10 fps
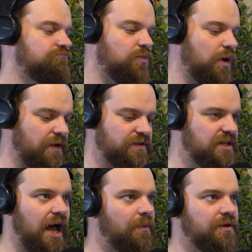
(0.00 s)
whatever's
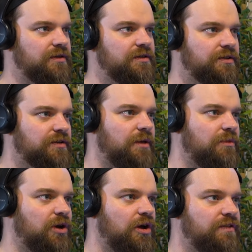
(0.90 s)
happened in
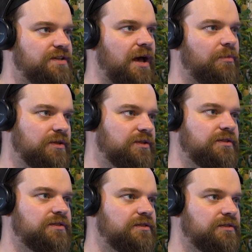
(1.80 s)
my life has happened,
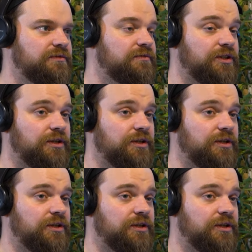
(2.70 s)
you